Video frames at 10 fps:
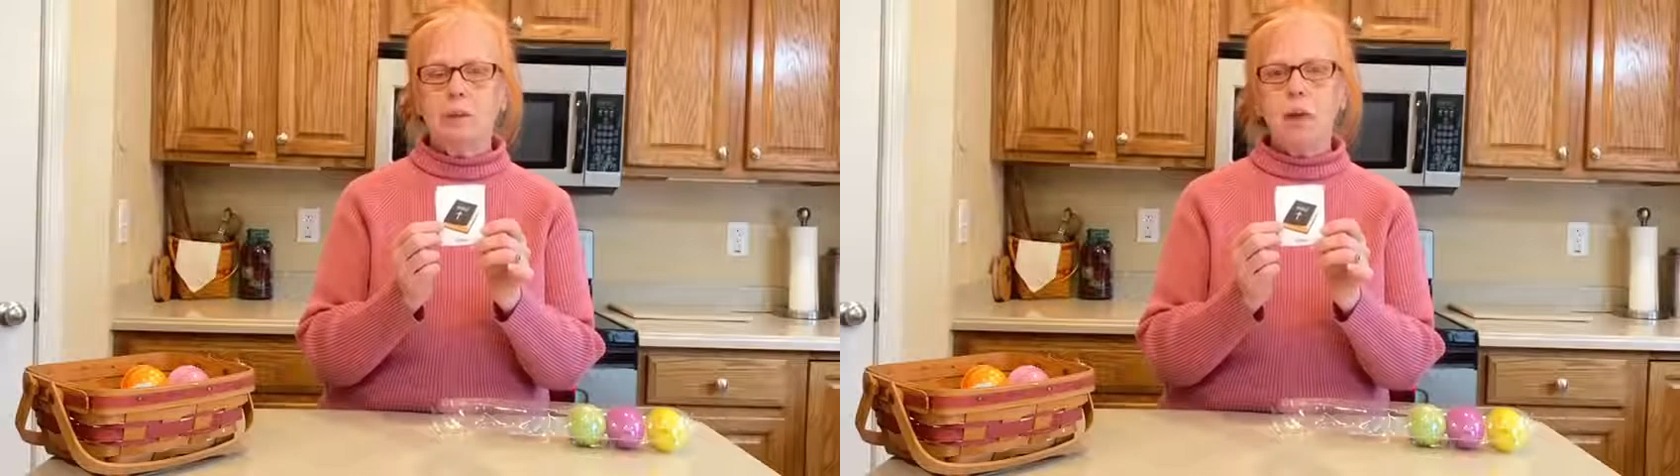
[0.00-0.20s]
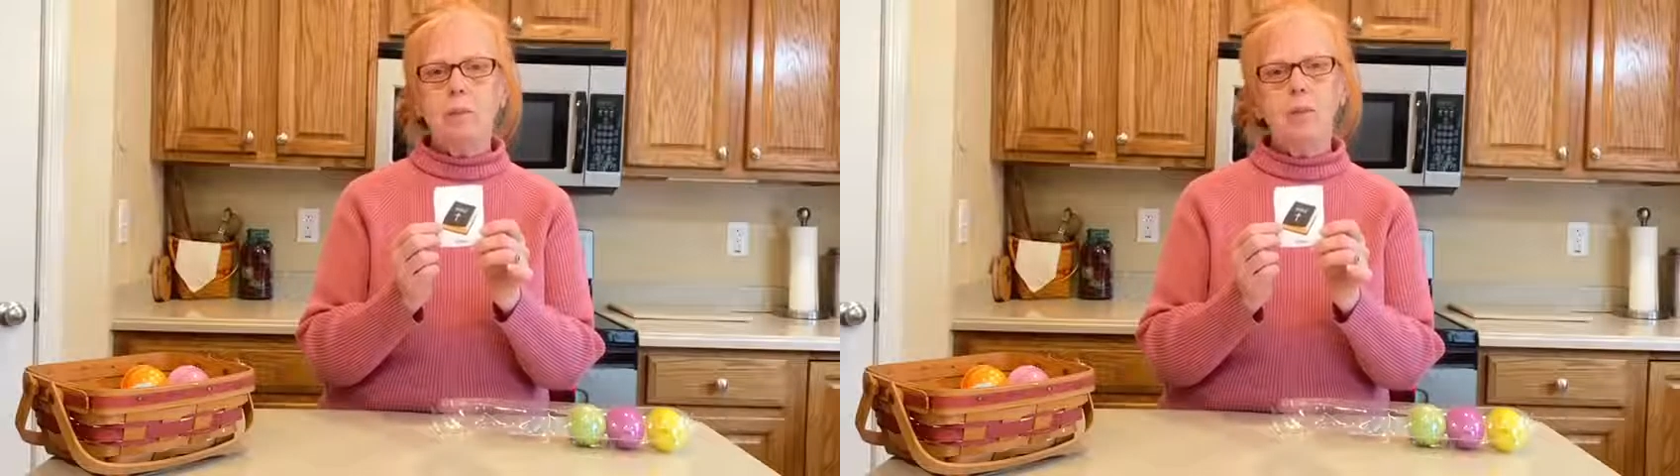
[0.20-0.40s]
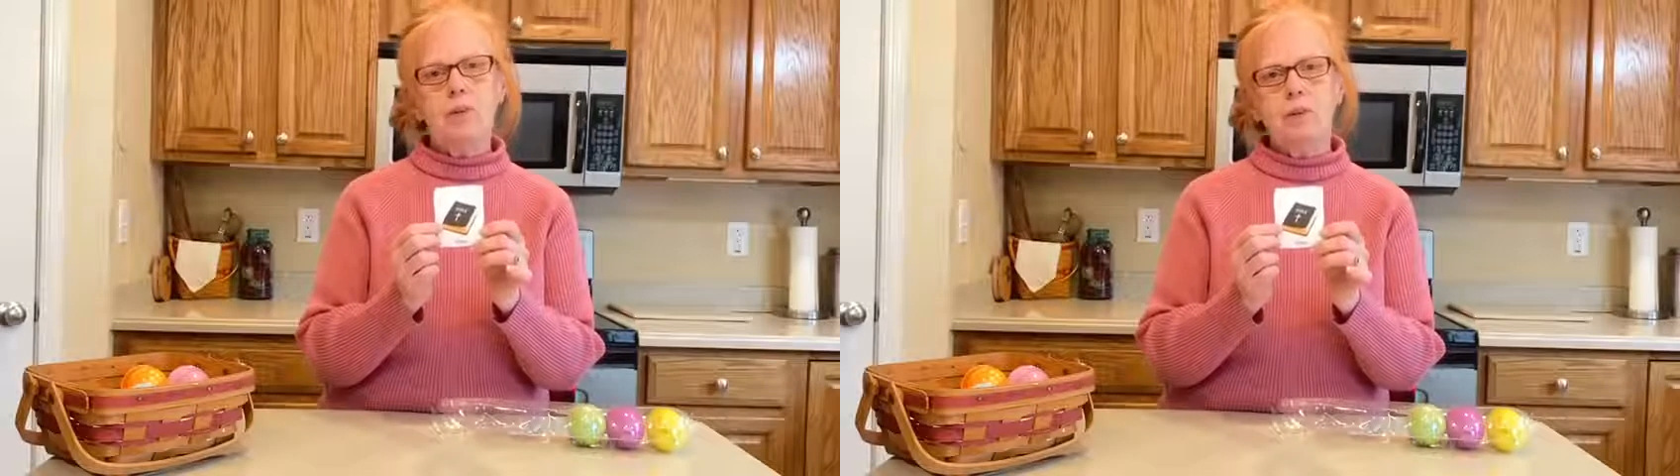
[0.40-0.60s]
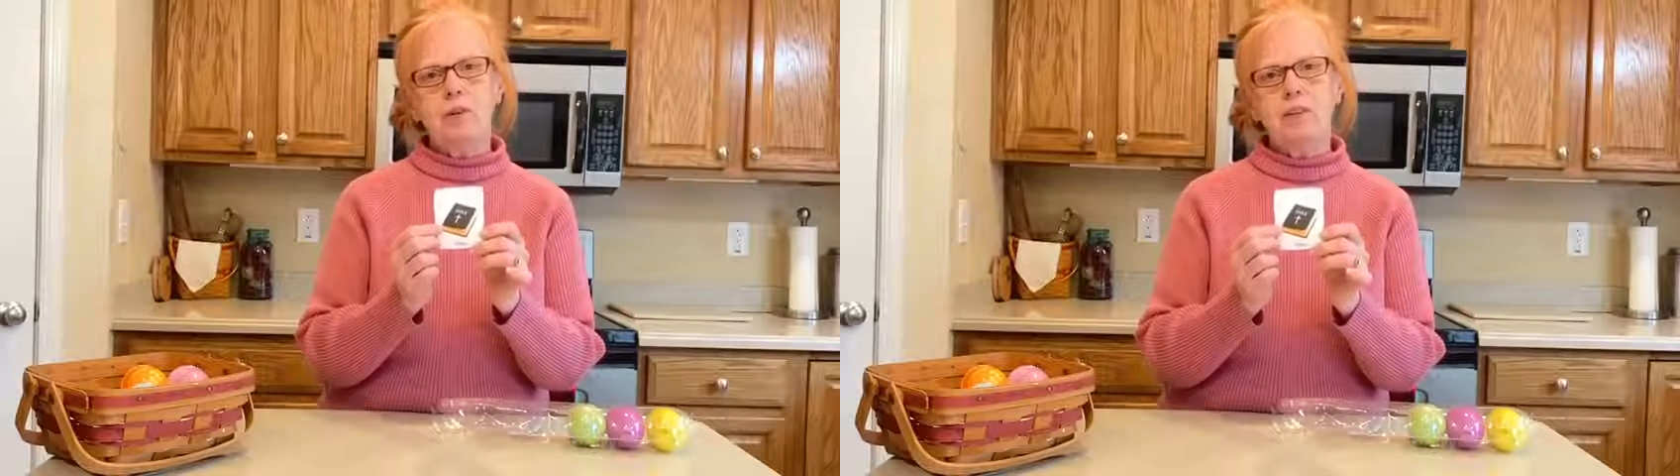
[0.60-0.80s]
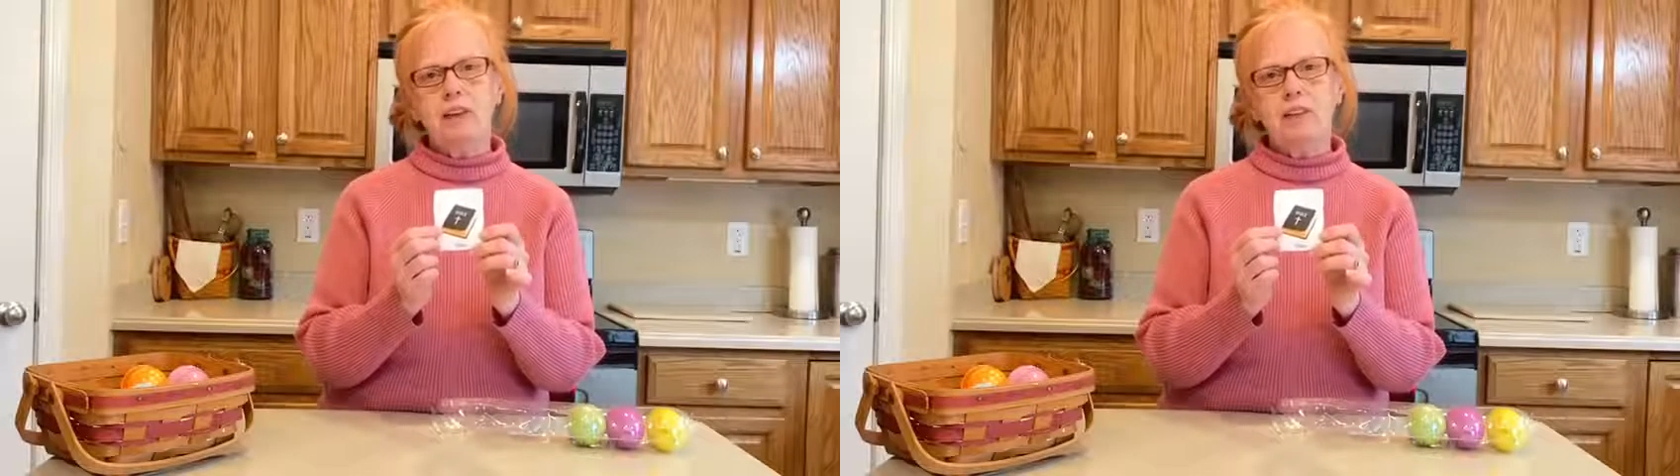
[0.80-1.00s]
People
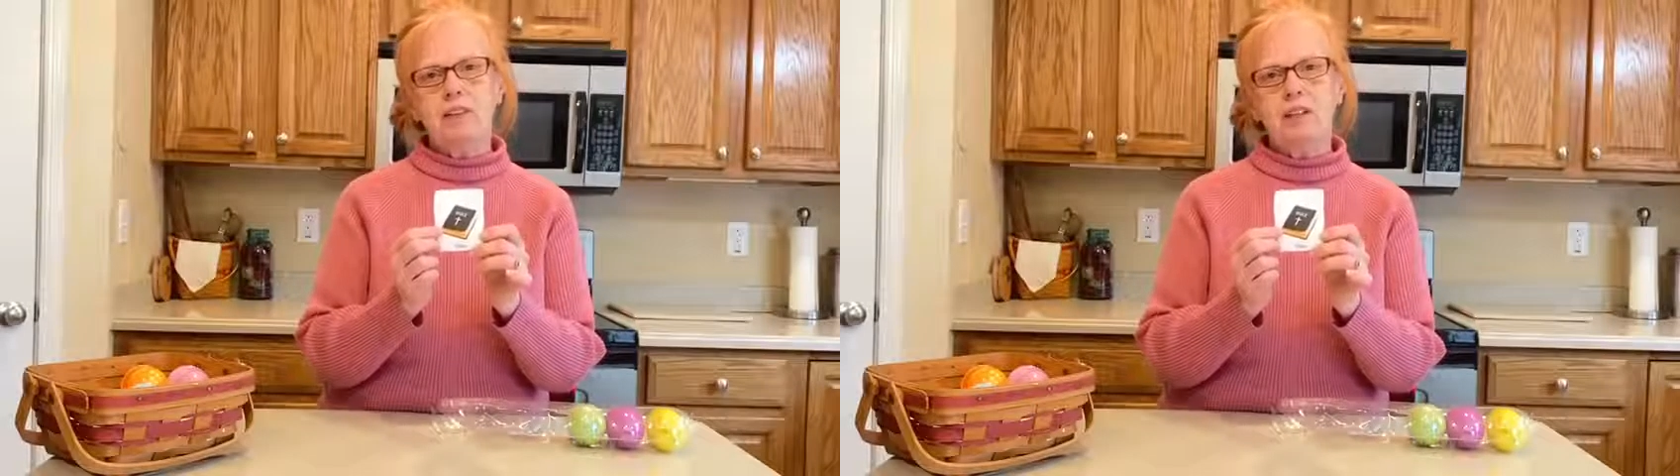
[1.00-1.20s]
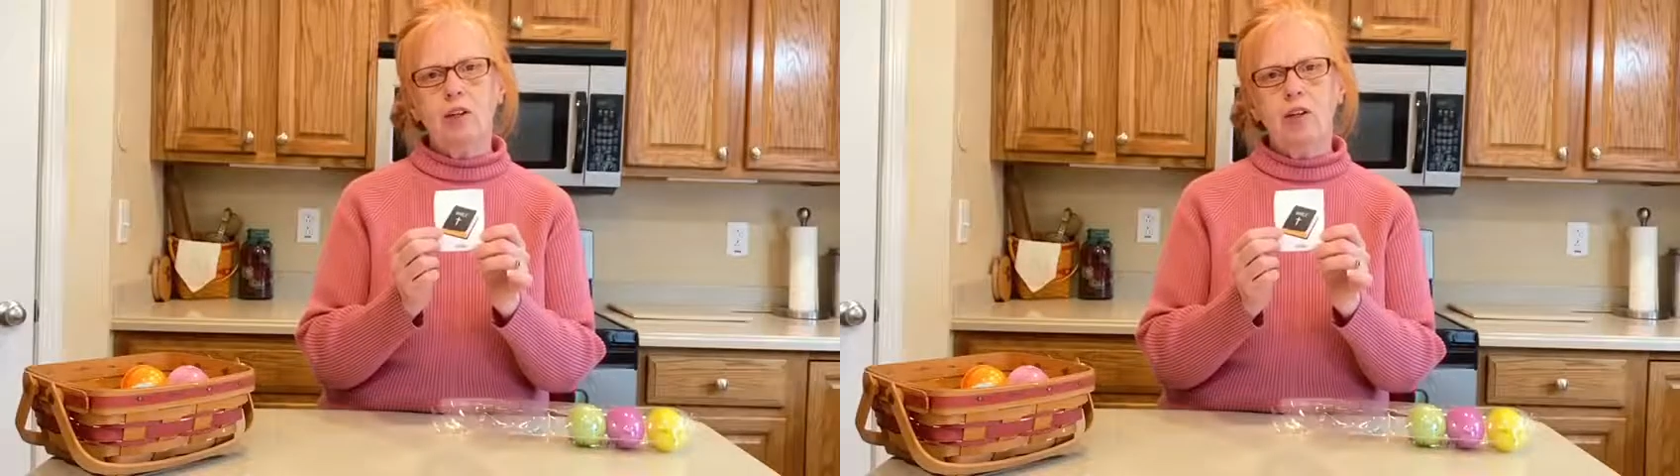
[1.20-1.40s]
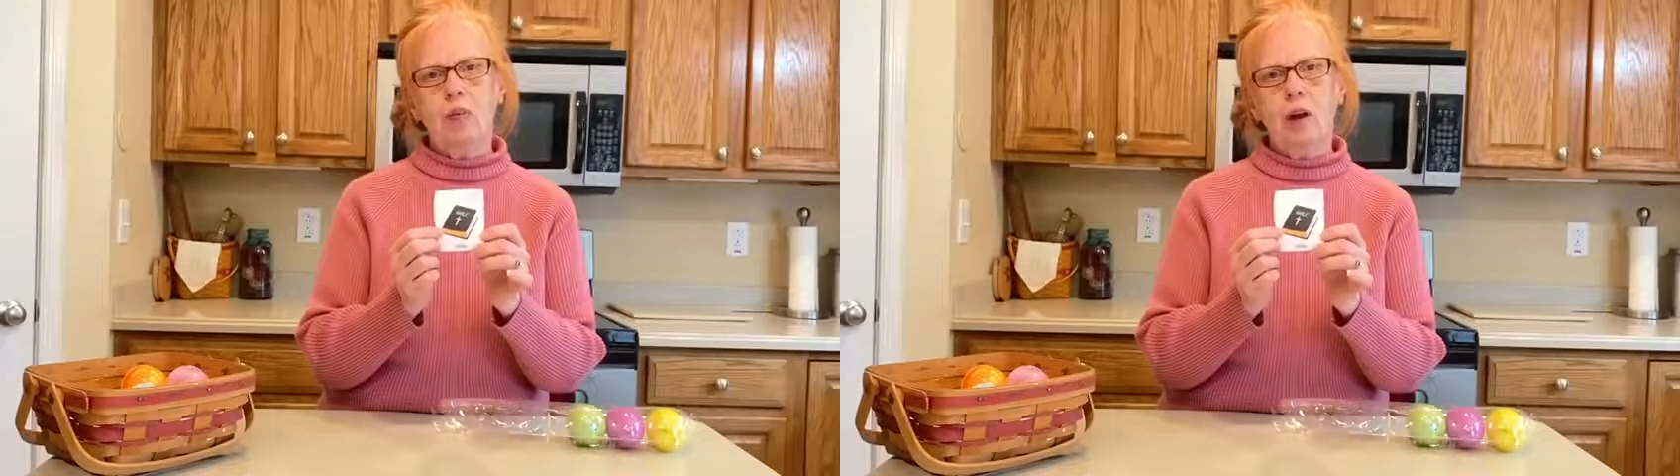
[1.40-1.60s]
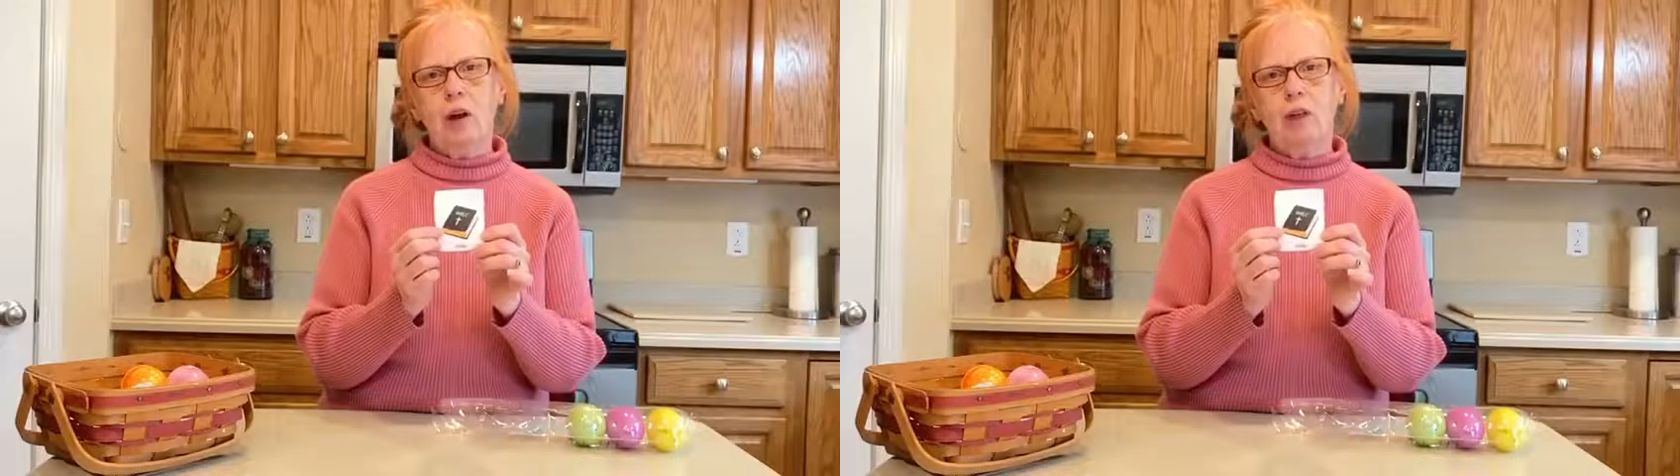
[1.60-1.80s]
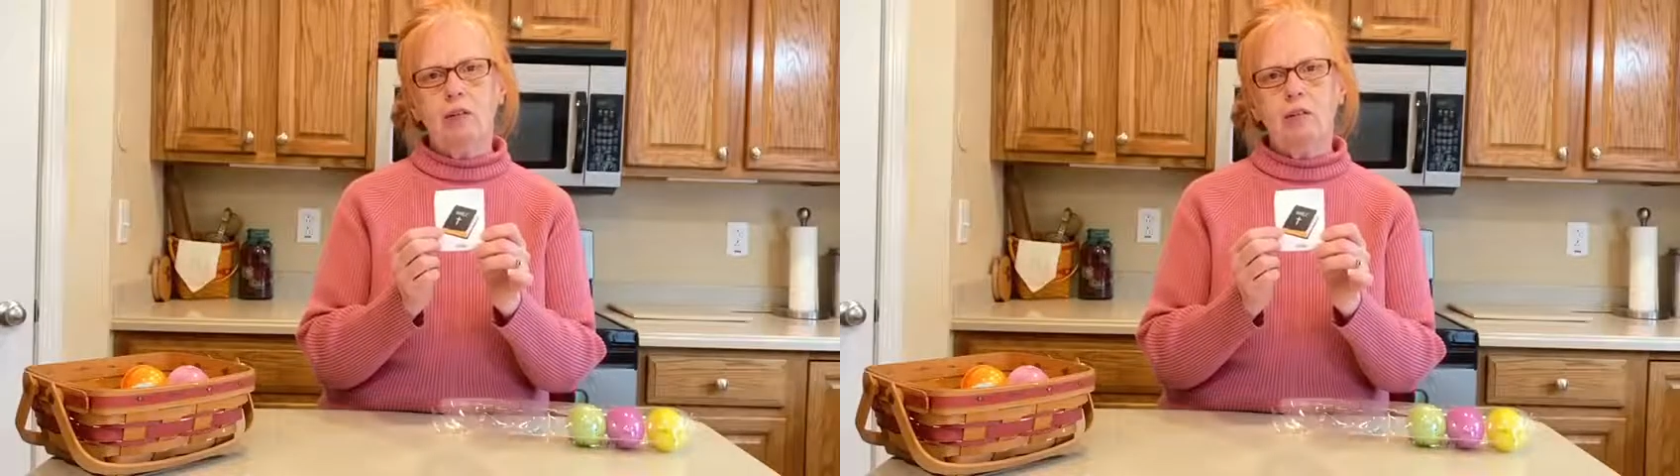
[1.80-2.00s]
do things that are
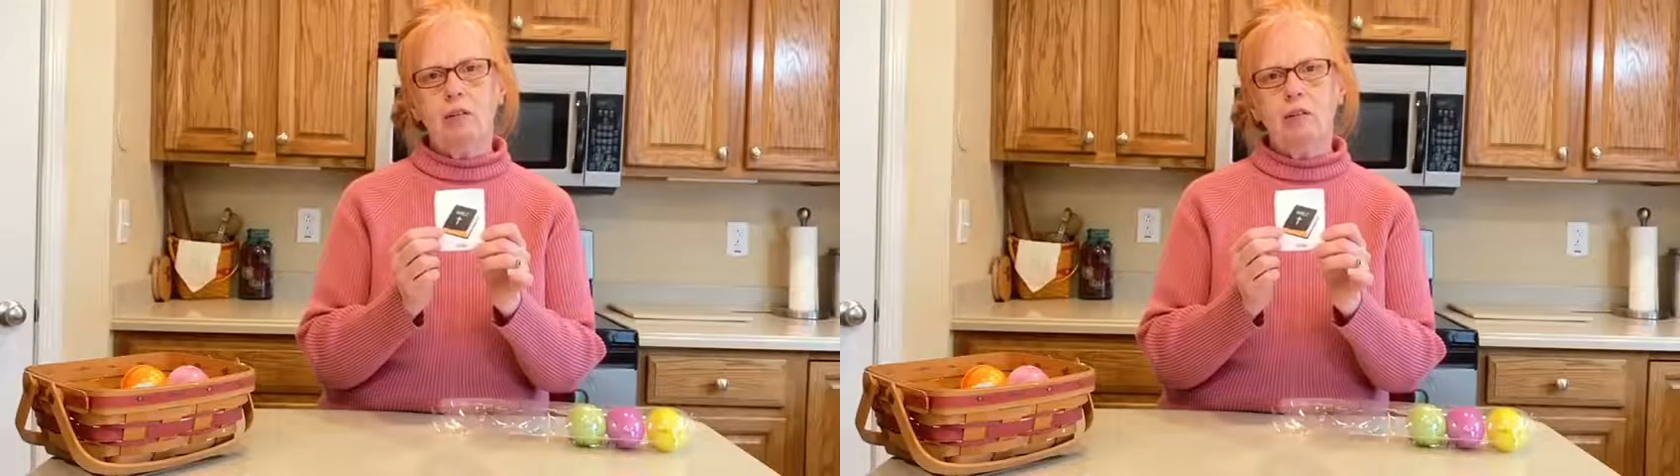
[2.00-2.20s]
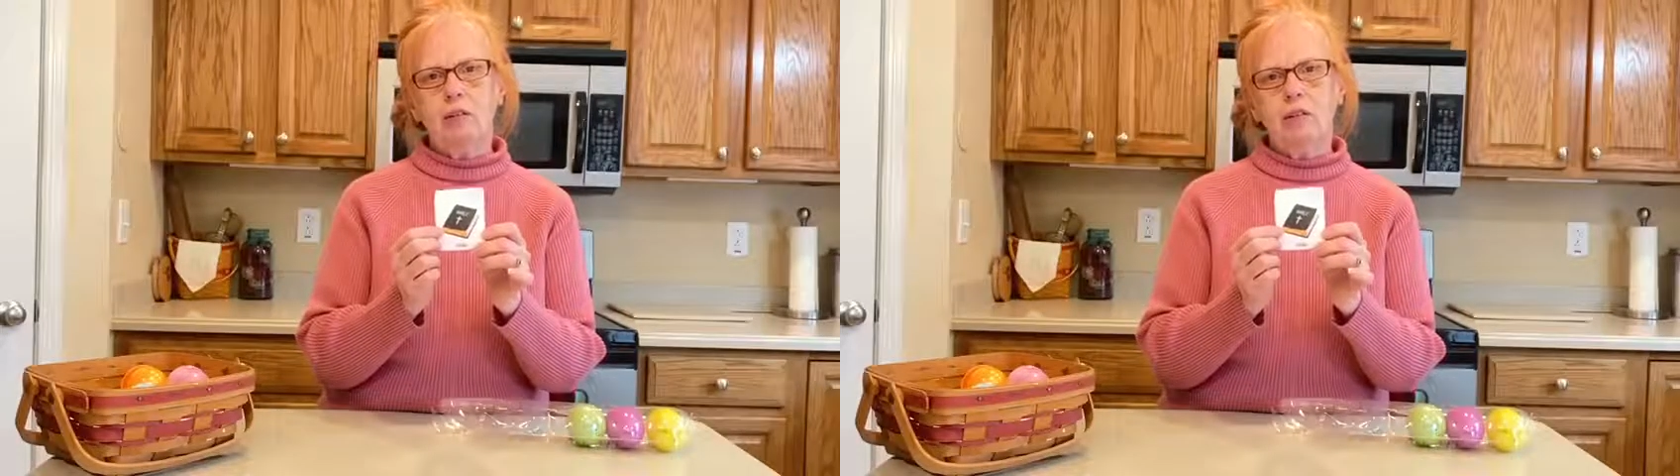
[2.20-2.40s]
wrong.